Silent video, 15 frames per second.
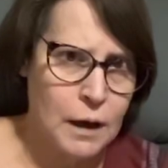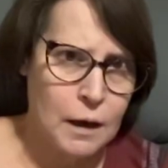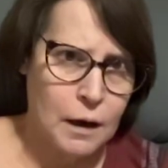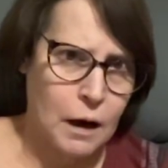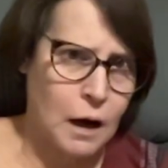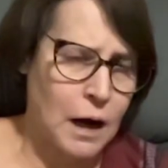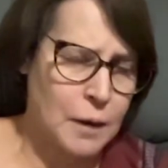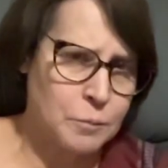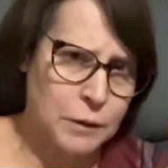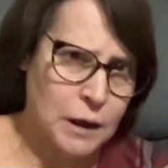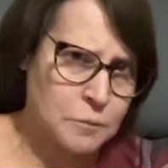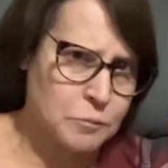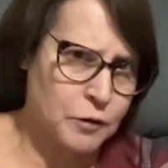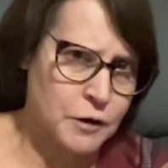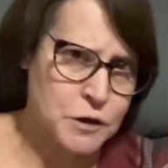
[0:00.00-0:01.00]
high
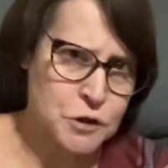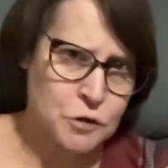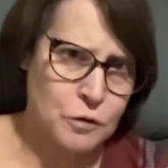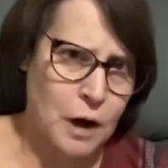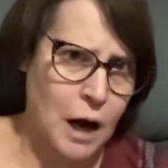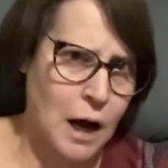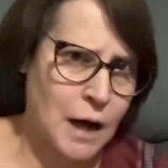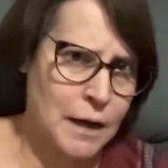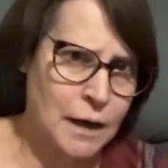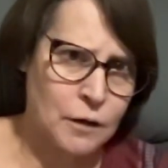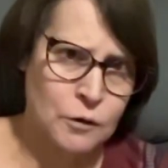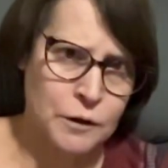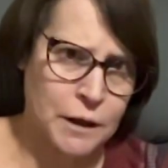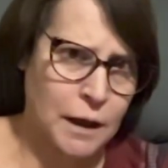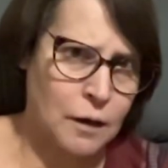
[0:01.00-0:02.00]
blood pressure, a high
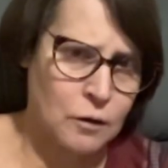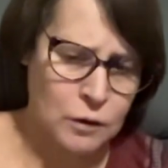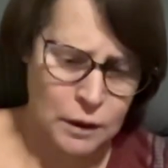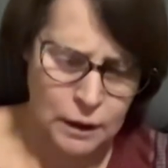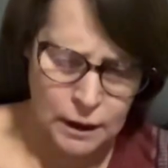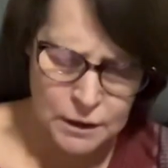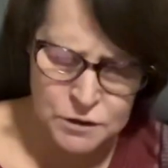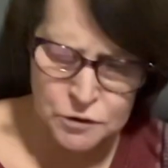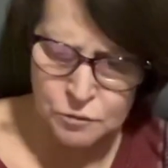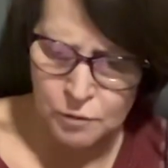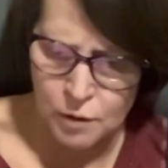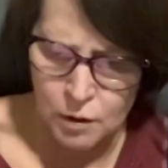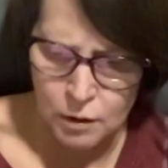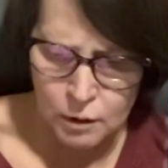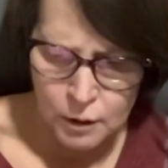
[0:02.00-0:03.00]
LDL
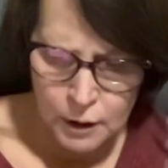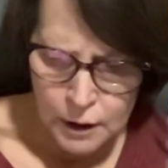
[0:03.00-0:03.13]
cholesterol,